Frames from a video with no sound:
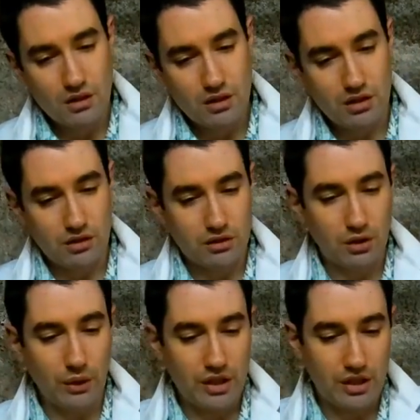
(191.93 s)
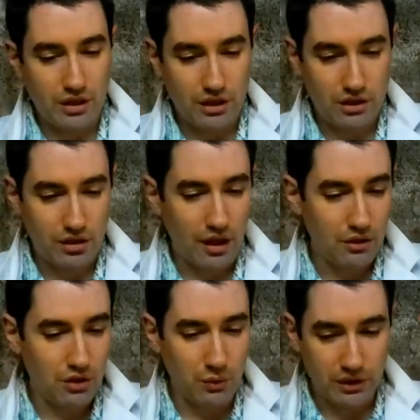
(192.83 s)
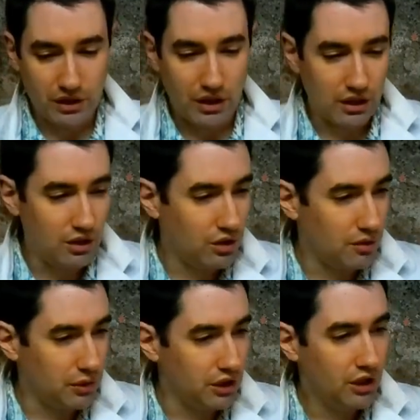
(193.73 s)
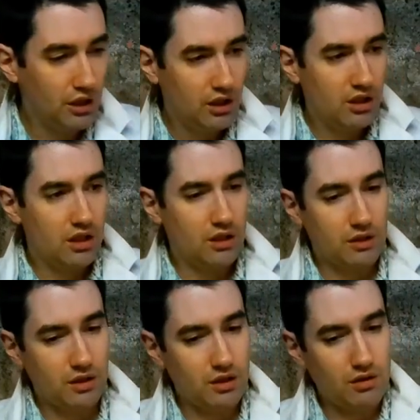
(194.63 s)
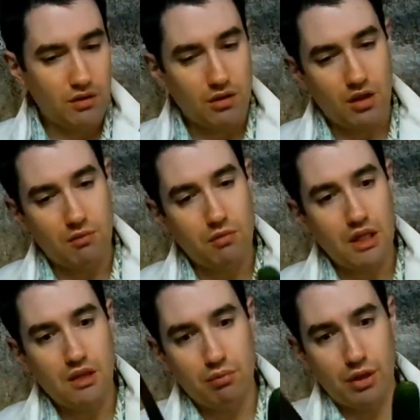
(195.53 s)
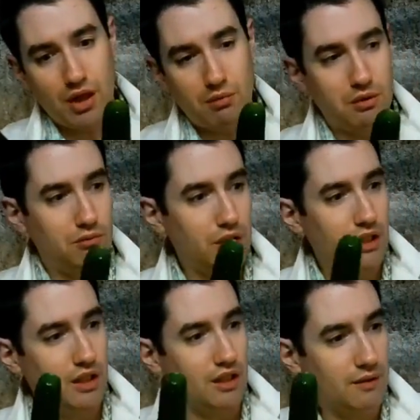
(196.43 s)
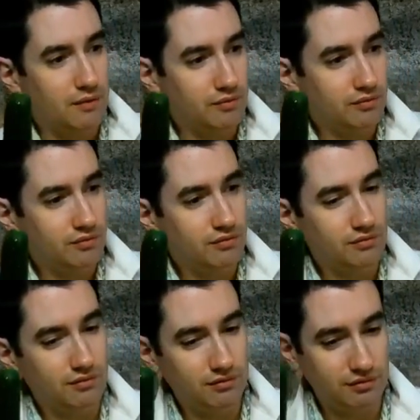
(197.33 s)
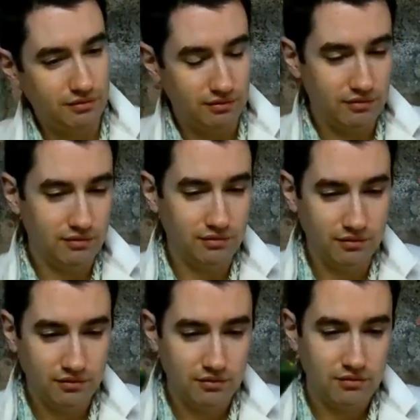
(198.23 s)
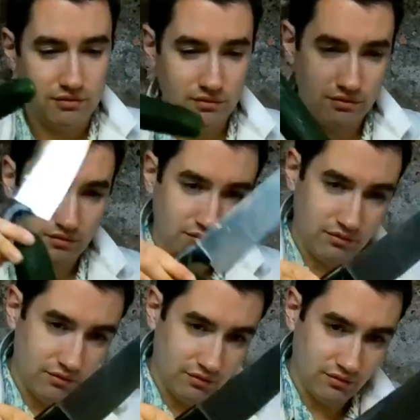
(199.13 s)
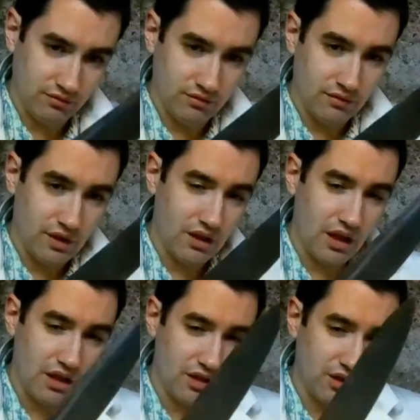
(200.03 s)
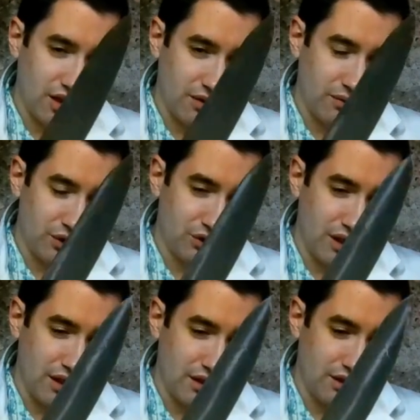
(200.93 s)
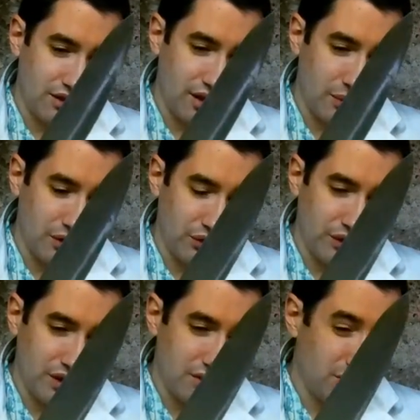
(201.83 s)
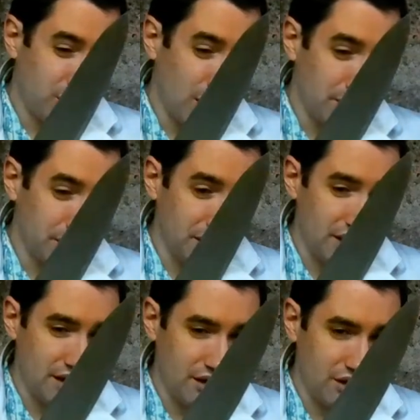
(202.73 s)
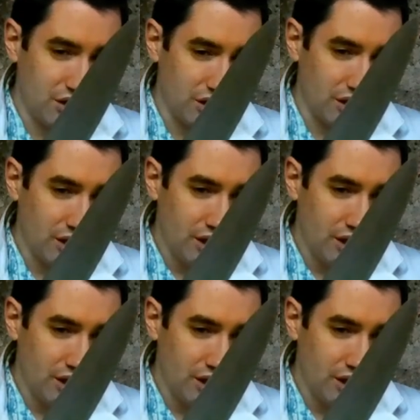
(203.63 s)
So, the question is, how do you want to cut a cucumber? The main problem being, you can't just cut them straight because they won't fit properly into the jar.